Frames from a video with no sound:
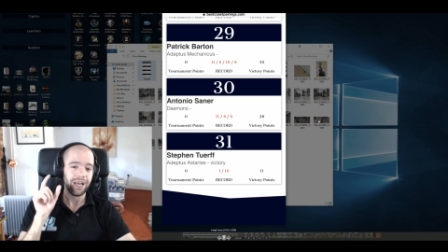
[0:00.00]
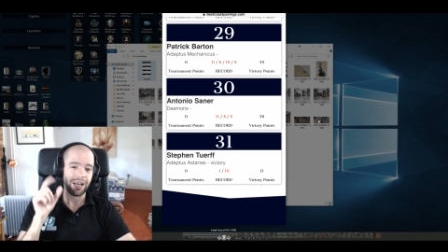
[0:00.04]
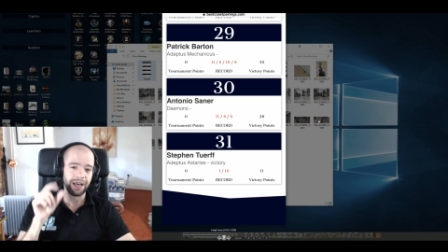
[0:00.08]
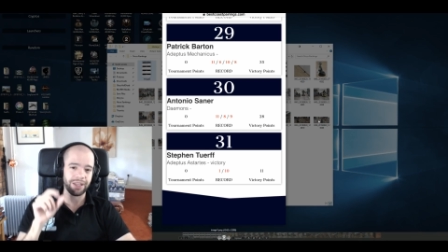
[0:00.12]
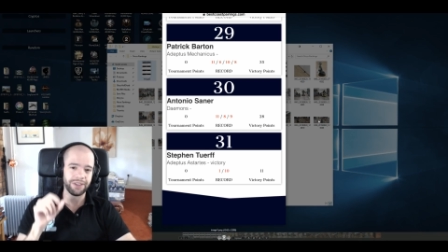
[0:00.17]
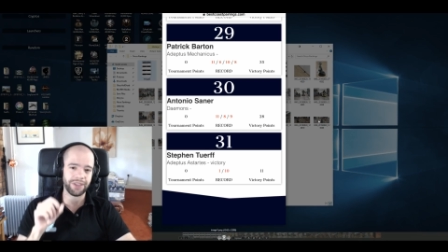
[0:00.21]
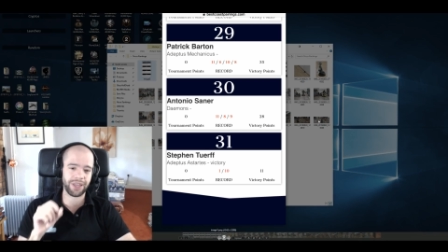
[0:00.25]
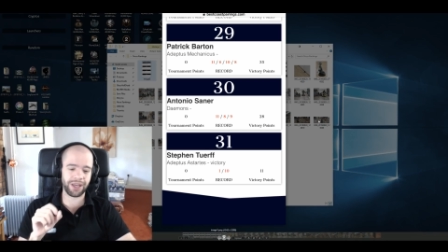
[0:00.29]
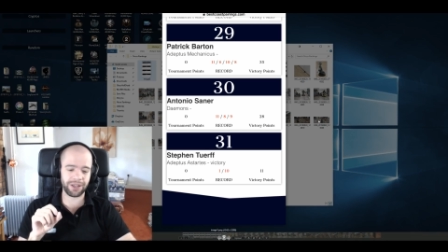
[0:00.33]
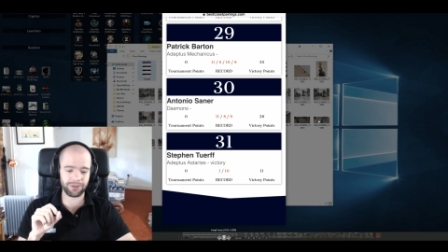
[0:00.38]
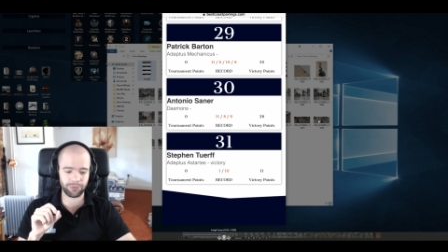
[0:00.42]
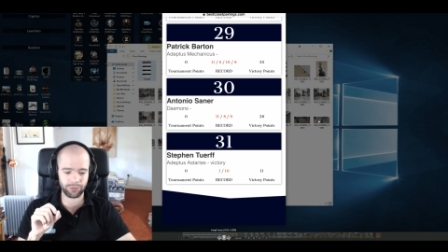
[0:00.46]

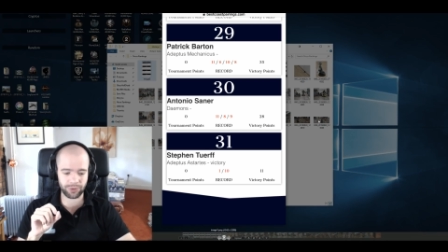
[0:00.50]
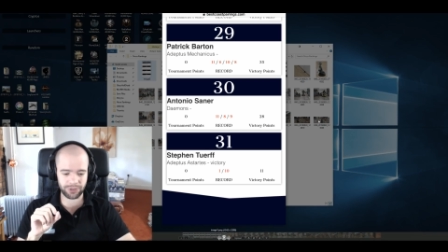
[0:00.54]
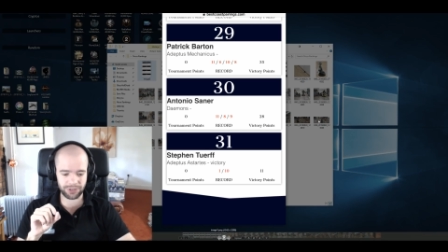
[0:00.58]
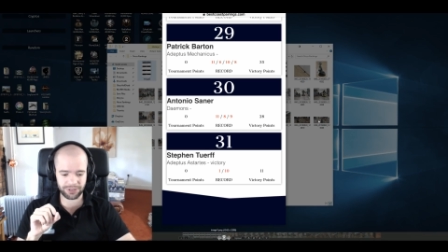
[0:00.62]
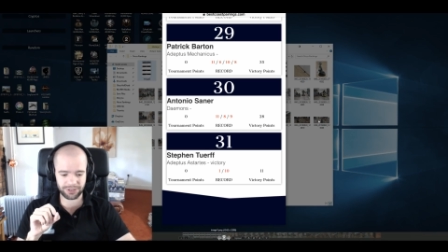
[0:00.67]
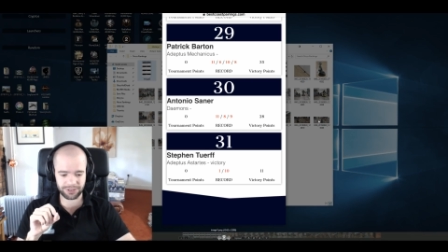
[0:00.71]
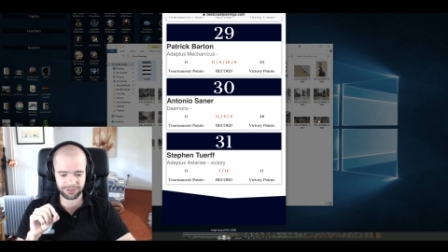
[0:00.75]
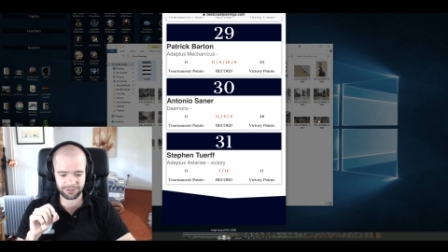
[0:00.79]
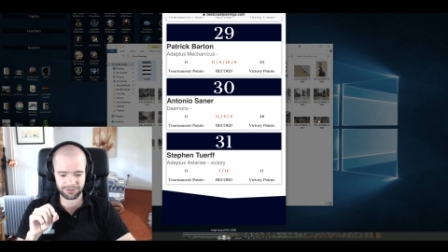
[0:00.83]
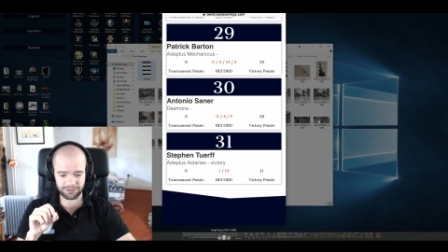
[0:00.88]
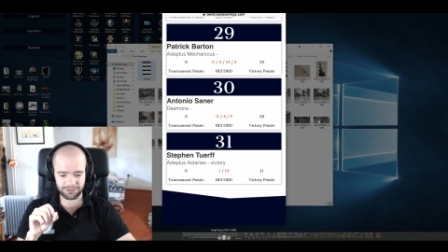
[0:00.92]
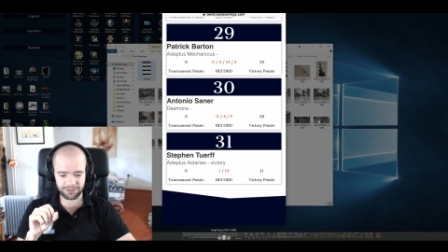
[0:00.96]
and that was
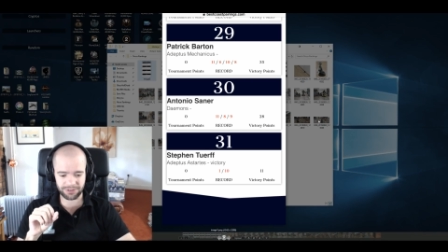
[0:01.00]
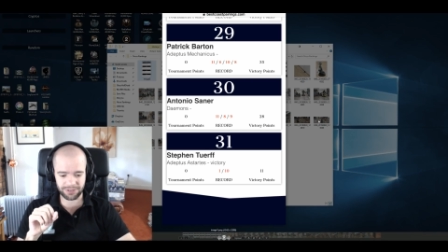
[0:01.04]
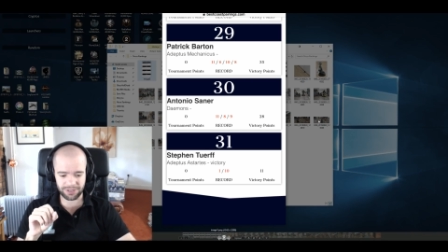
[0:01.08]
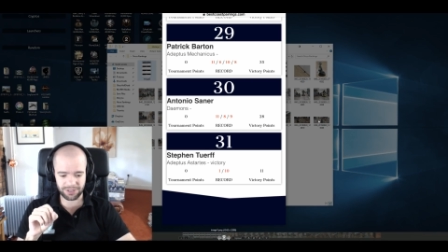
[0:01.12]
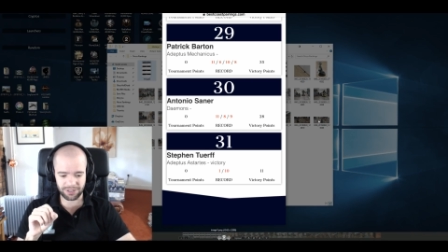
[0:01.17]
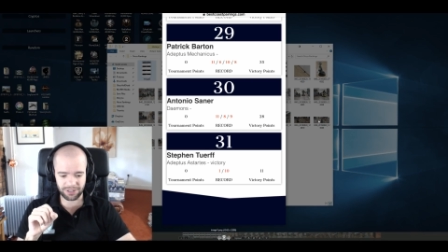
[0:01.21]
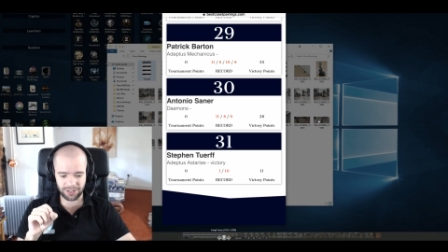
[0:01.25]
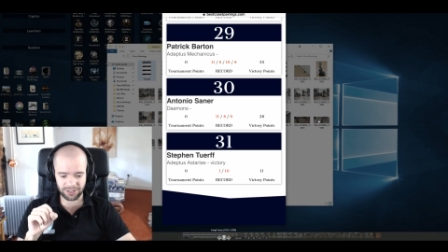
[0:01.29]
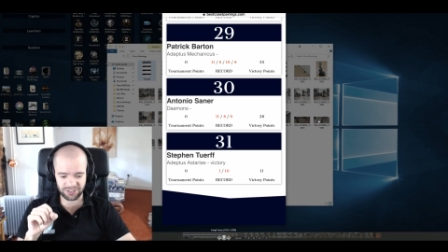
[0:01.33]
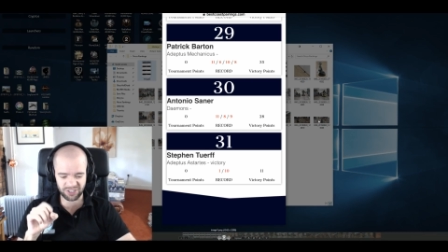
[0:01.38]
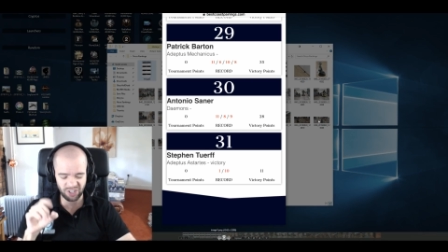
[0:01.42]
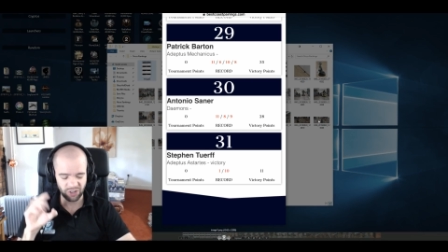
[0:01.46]

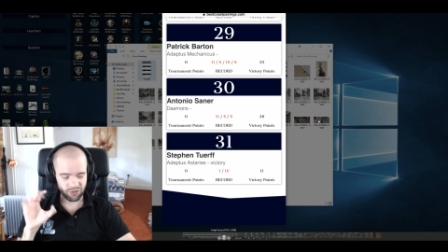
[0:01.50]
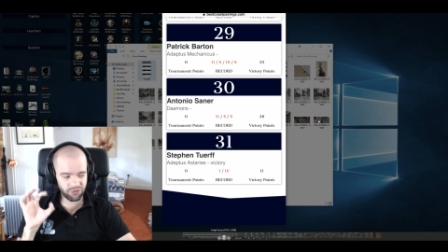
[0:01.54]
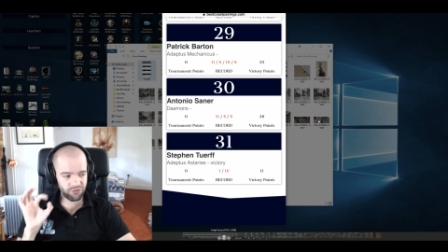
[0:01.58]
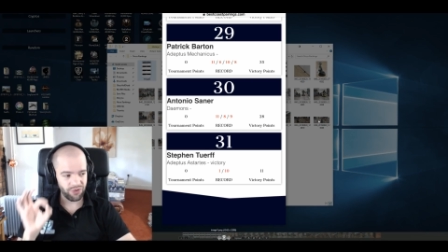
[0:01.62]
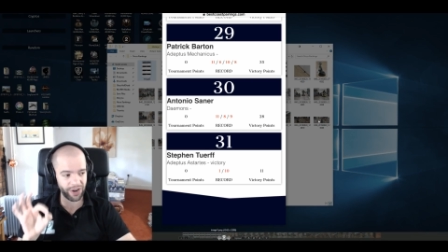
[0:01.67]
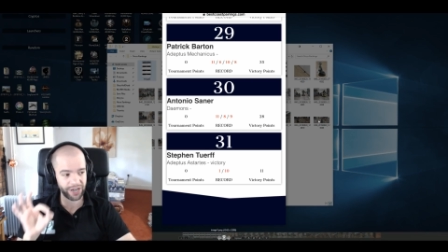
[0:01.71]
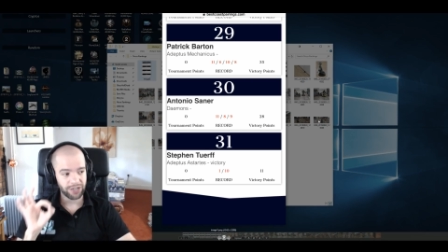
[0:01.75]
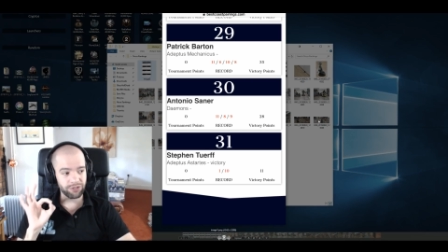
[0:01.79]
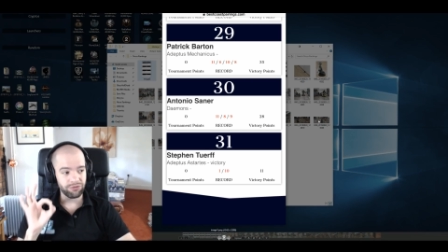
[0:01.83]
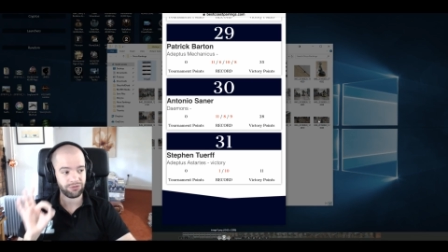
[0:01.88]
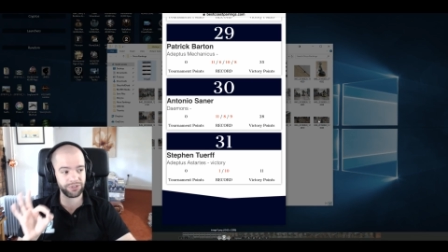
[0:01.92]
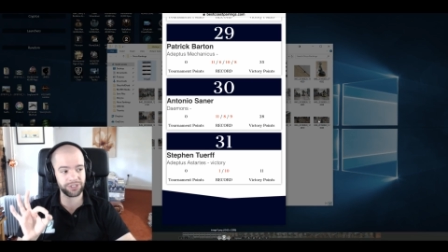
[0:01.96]
a
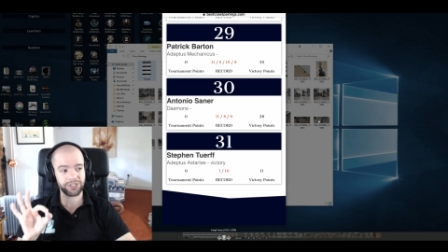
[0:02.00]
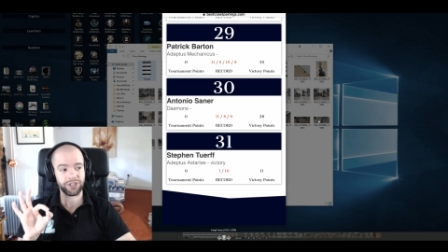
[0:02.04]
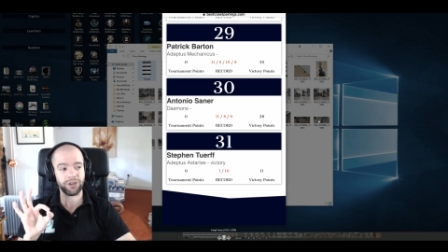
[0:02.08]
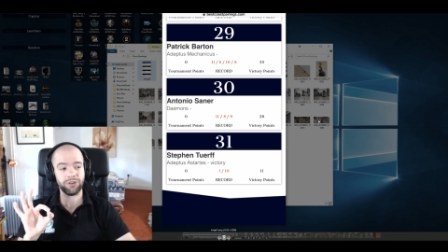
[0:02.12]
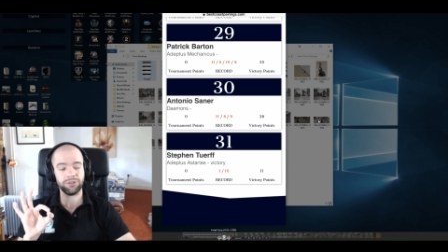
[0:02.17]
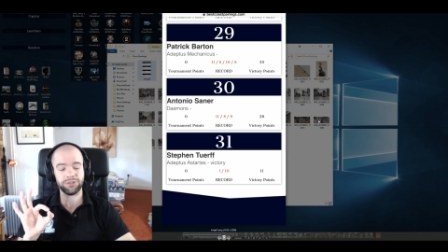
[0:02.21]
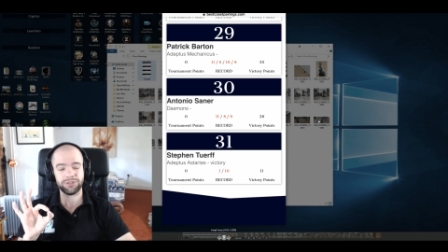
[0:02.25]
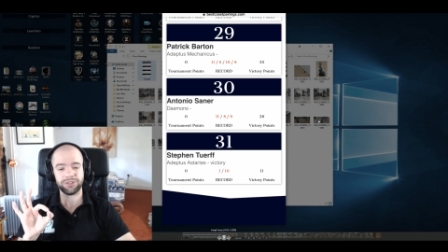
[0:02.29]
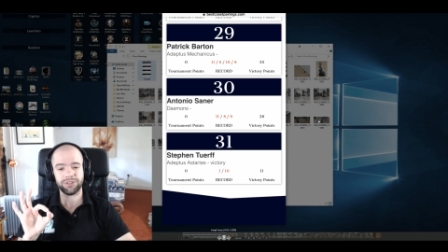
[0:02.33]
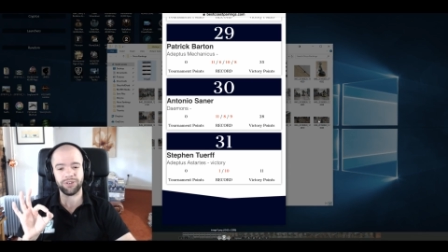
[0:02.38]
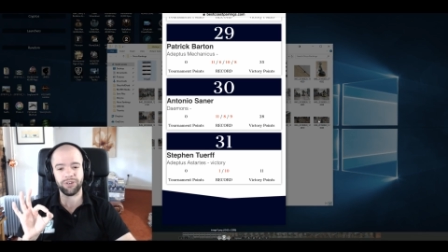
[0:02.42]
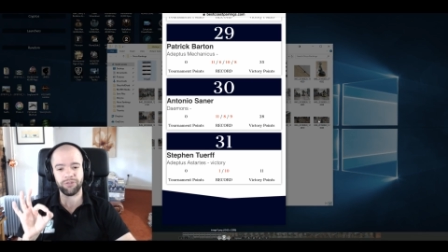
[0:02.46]
direct
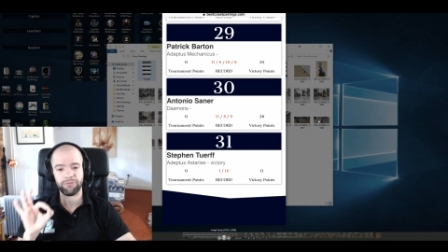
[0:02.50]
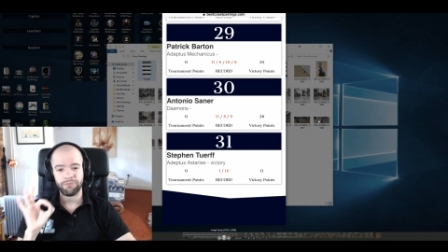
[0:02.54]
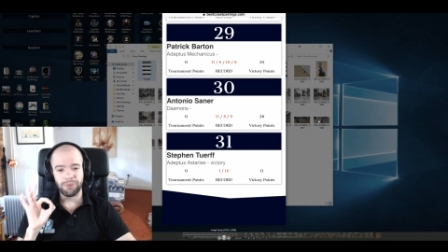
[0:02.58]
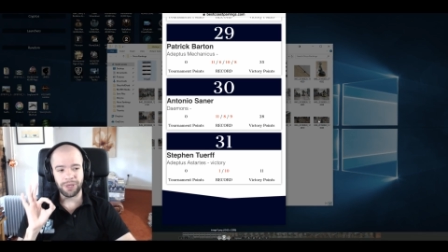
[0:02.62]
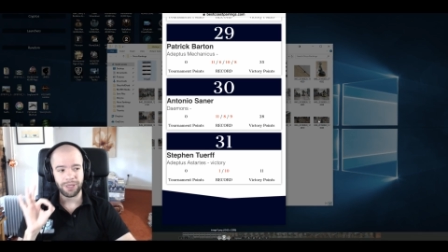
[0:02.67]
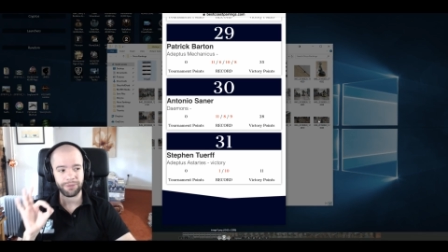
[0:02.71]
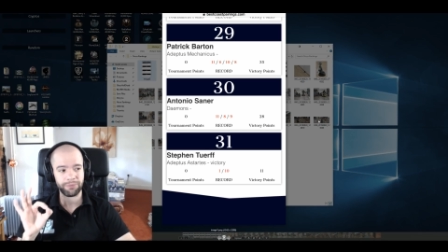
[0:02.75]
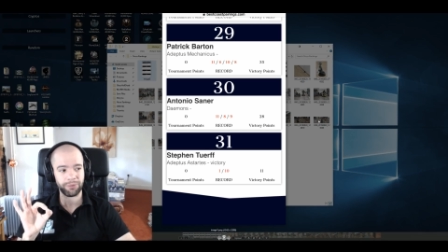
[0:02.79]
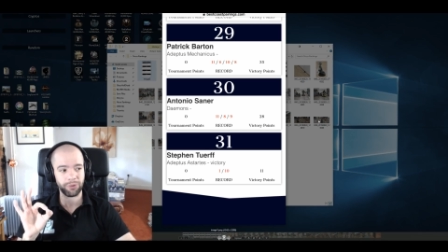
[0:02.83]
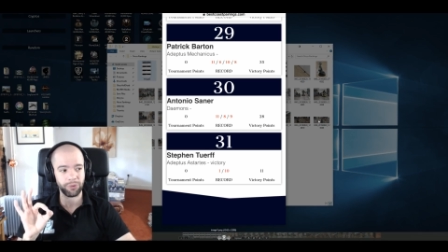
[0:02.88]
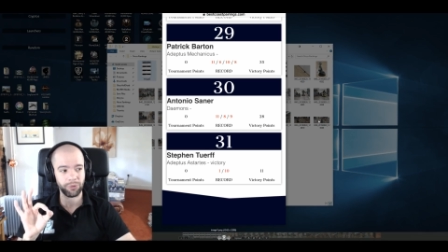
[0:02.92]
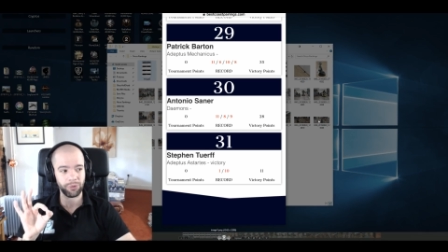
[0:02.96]
result of
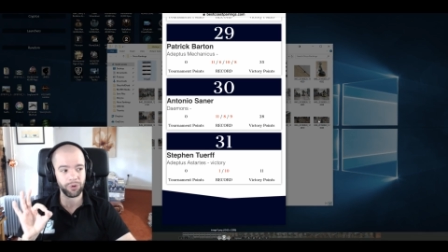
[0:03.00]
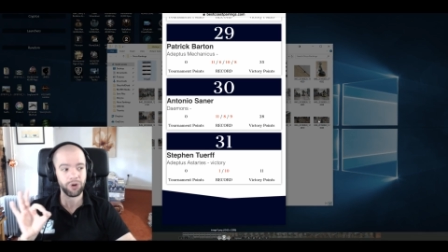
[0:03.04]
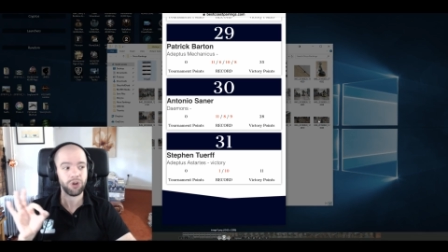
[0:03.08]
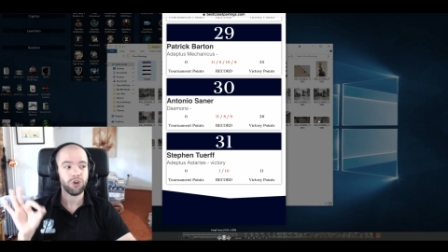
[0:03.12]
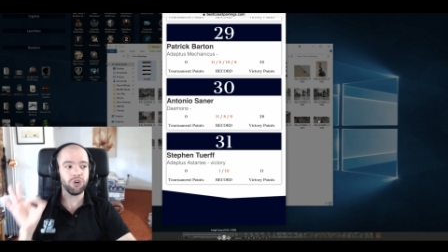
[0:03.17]
people